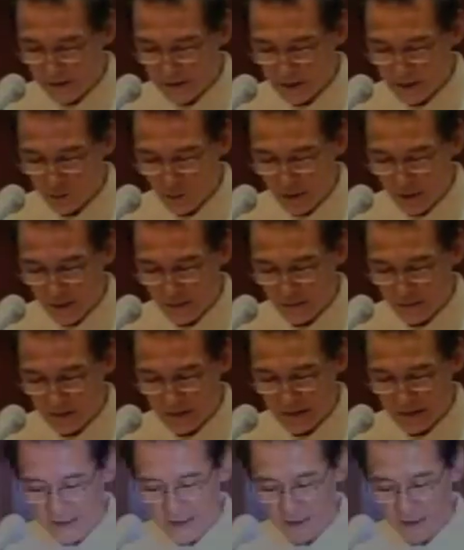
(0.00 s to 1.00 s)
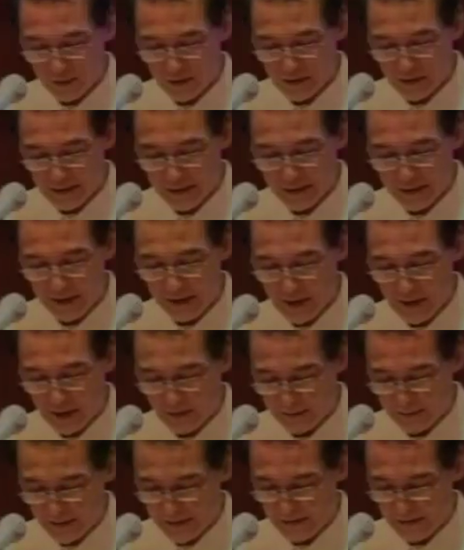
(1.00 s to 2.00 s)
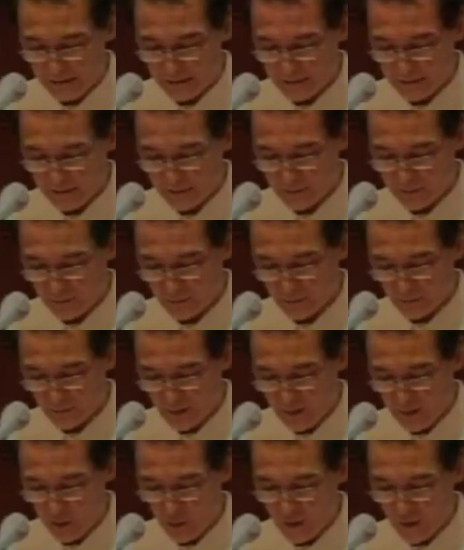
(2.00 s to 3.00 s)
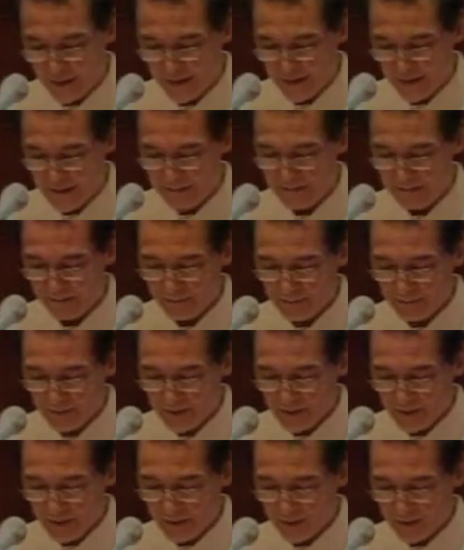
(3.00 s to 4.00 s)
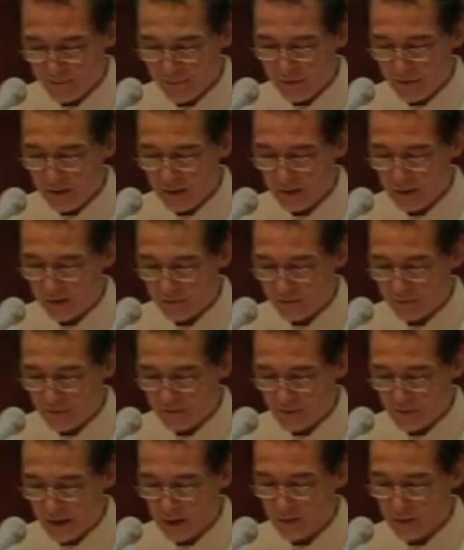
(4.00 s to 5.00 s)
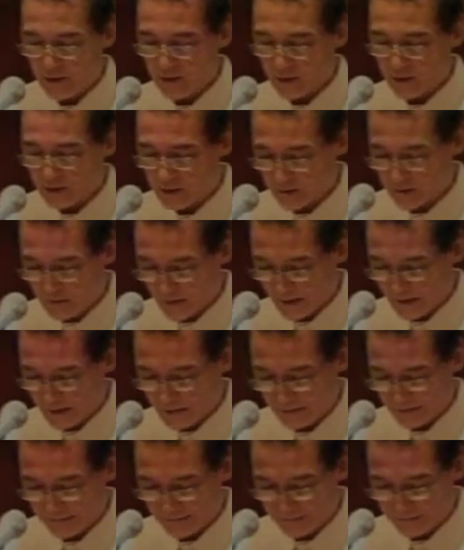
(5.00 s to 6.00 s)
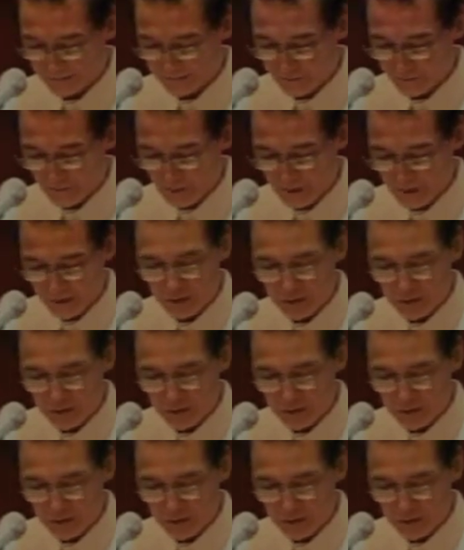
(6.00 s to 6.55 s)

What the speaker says: as one of the 10 outstanding young men, POYM, in the field of environment conservation. In